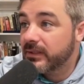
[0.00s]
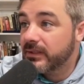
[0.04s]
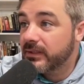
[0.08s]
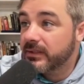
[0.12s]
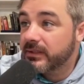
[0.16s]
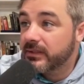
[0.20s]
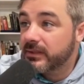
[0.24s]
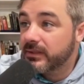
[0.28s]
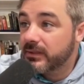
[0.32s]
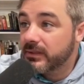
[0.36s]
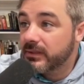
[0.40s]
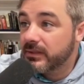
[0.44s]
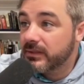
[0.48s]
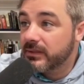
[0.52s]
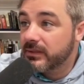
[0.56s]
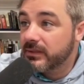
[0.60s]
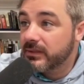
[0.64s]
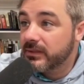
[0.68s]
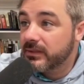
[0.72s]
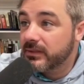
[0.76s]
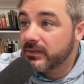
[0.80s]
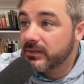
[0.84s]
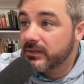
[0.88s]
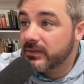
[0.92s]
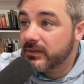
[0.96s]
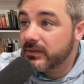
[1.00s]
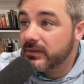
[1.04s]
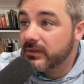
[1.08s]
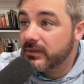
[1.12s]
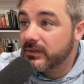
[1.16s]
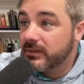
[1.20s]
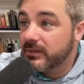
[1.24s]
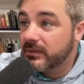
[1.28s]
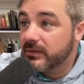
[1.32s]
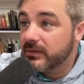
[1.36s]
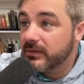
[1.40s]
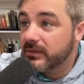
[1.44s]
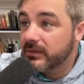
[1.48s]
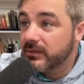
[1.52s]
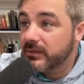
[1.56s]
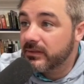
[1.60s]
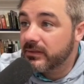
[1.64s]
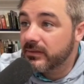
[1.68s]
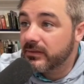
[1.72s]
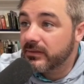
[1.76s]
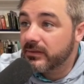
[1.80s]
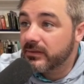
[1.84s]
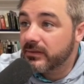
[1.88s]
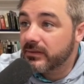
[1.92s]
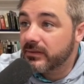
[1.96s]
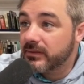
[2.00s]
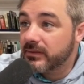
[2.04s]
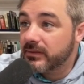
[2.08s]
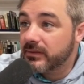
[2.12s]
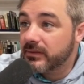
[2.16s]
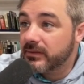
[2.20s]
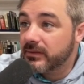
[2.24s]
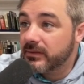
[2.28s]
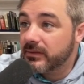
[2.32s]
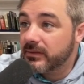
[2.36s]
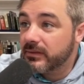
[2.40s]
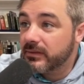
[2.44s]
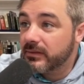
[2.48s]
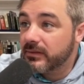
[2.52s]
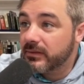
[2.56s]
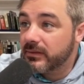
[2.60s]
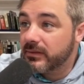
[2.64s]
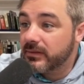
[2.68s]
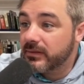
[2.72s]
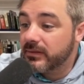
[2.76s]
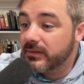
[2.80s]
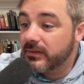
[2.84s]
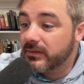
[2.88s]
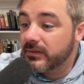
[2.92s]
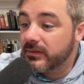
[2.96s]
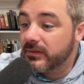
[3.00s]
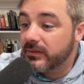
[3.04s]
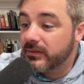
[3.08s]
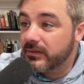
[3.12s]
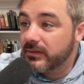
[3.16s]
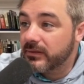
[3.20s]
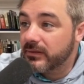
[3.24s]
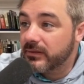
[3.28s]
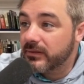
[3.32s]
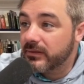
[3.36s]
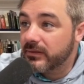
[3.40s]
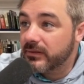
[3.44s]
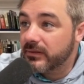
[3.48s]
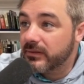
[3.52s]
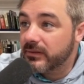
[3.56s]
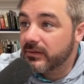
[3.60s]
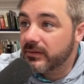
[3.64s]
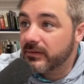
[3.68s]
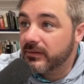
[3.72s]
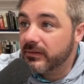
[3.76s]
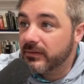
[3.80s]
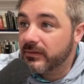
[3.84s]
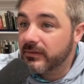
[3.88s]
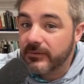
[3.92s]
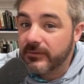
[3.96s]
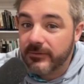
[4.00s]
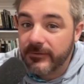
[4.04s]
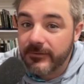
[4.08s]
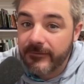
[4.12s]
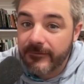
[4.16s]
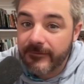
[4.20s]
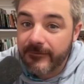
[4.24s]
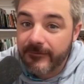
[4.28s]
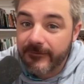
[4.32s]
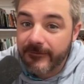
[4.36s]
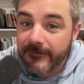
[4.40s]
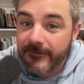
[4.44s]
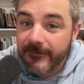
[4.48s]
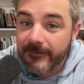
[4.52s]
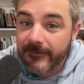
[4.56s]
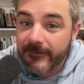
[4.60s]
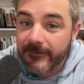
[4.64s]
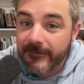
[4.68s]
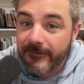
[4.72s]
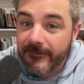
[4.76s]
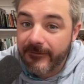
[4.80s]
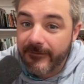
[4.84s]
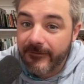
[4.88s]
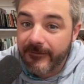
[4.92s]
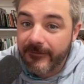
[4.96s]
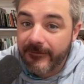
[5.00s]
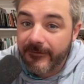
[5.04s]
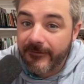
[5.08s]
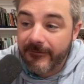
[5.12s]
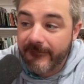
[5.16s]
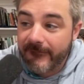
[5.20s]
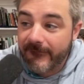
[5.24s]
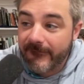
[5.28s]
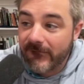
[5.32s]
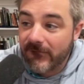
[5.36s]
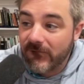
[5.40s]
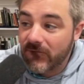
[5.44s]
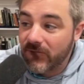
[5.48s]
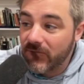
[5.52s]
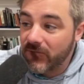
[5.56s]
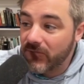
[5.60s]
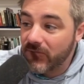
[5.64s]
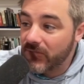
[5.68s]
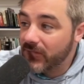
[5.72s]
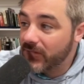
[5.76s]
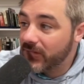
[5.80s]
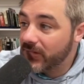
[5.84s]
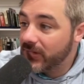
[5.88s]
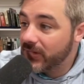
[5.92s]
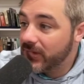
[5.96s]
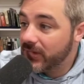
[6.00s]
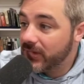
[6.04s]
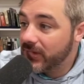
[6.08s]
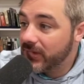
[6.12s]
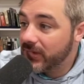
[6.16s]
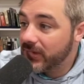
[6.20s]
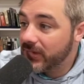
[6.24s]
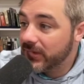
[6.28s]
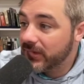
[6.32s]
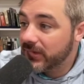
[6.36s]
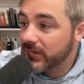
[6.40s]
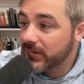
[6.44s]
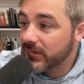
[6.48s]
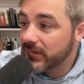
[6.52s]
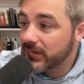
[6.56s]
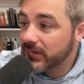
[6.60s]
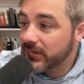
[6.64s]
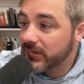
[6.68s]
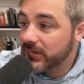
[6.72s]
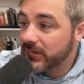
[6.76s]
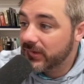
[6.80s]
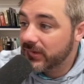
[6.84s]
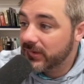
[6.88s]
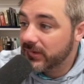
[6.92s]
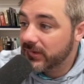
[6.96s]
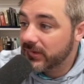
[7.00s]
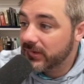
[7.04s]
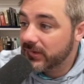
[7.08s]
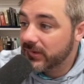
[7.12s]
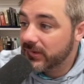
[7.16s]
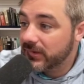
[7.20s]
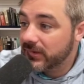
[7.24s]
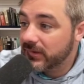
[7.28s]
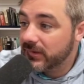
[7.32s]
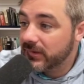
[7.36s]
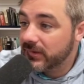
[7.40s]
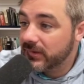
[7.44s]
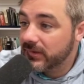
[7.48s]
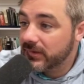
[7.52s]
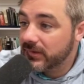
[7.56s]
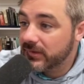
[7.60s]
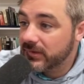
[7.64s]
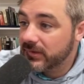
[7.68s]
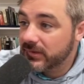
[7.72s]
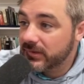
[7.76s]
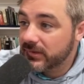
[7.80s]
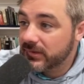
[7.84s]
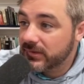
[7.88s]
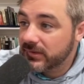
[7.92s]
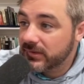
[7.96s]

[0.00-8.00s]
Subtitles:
(not speaking)